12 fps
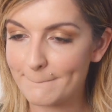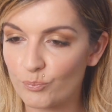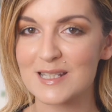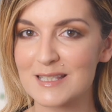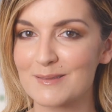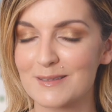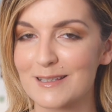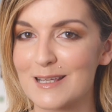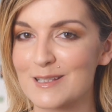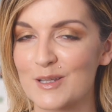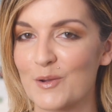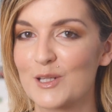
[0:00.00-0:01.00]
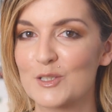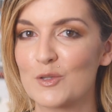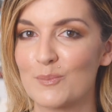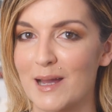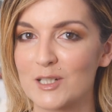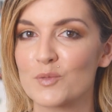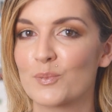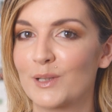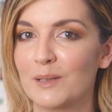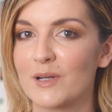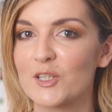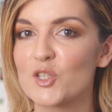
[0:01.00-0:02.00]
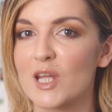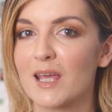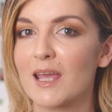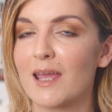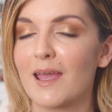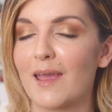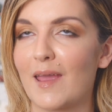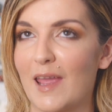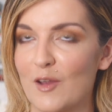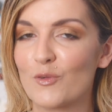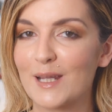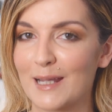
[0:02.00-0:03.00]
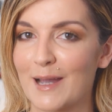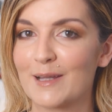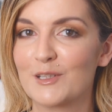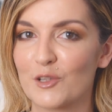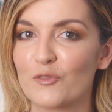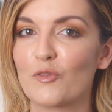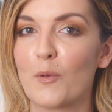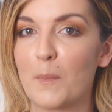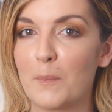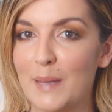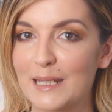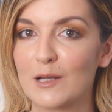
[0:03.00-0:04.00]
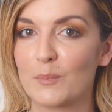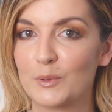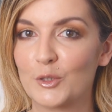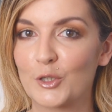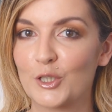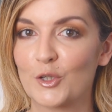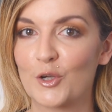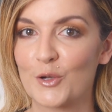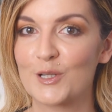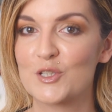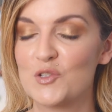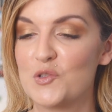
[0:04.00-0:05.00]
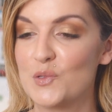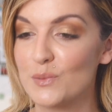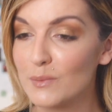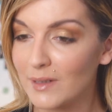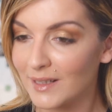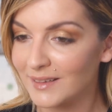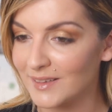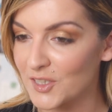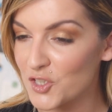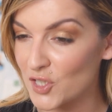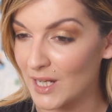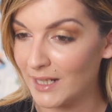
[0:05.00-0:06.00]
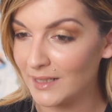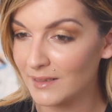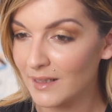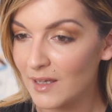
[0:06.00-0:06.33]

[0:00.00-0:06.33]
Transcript: This is going to match pretty much every kind of makeup look you're going to do, this shade,